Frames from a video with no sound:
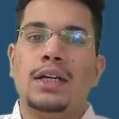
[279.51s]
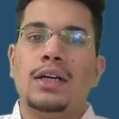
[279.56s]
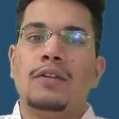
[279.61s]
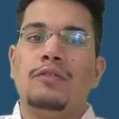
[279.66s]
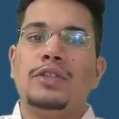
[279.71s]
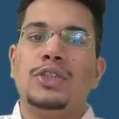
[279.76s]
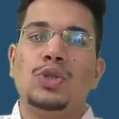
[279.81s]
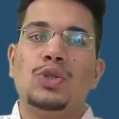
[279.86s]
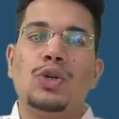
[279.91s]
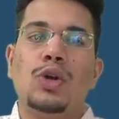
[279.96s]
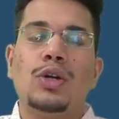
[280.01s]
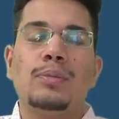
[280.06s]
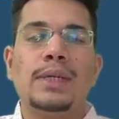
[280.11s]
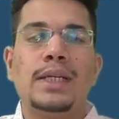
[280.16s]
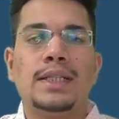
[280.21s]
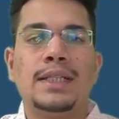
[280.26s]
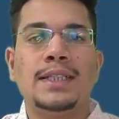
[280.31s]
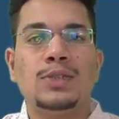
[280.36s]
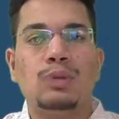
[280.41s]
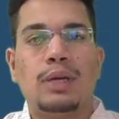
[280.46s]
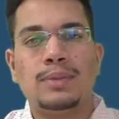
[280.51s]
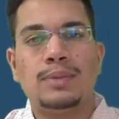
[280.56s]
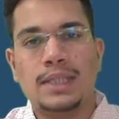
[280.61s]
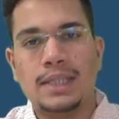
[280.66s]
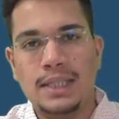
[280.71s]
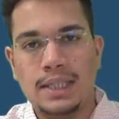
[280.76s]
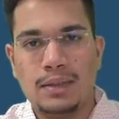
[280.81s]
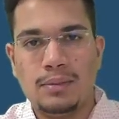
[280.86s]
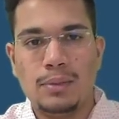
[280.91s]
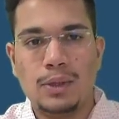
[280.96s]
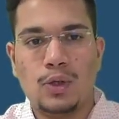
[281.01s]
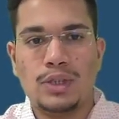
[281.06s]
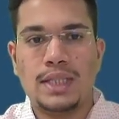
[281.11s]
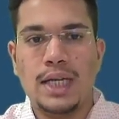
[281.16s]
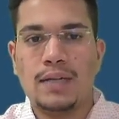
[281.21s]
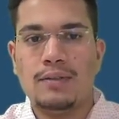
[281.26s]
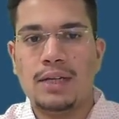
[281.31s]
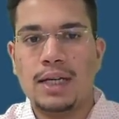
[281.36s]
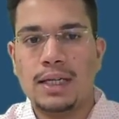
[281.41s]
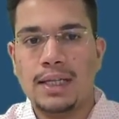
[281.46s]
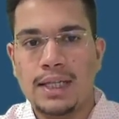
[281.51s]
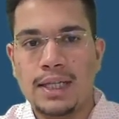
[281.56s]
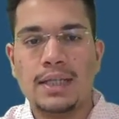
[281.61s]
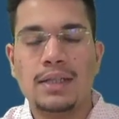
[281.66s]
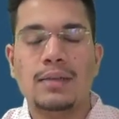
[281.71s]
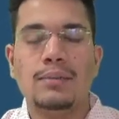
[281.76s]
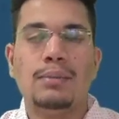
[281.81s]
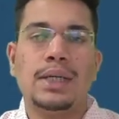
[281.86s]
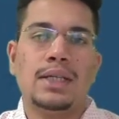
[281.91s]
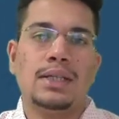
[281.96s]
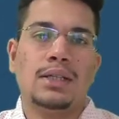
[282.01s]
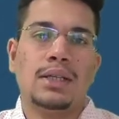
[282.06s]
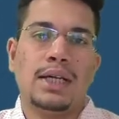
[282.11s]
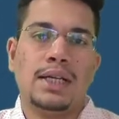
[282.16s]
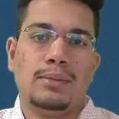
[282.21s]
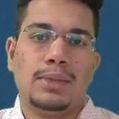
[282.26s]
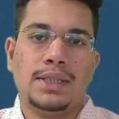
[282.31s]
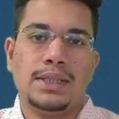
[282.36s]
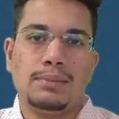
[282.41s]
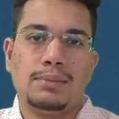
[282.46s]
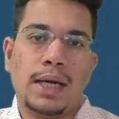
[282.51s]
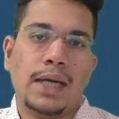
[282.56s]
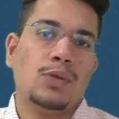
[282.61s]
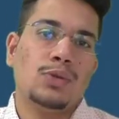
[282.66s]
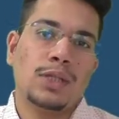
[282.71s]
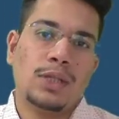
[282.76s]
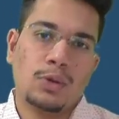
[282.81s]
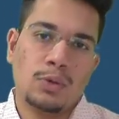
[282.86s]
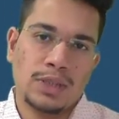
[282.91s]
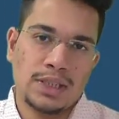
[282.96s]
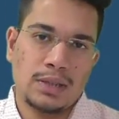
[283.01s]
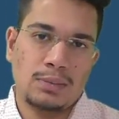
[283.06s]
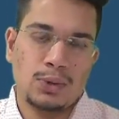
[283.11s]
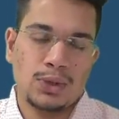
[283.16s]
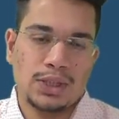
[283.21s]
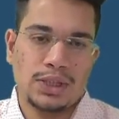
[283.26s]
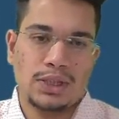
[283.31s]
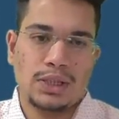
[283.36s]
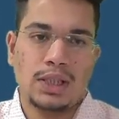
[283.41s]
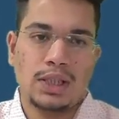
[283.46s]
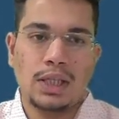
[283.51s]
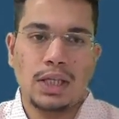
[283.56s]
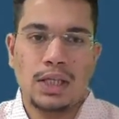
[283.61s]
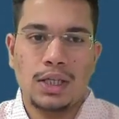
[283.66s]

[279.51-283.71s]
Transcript: we should not make these swaps again, because that will again bring the elements back to their original position.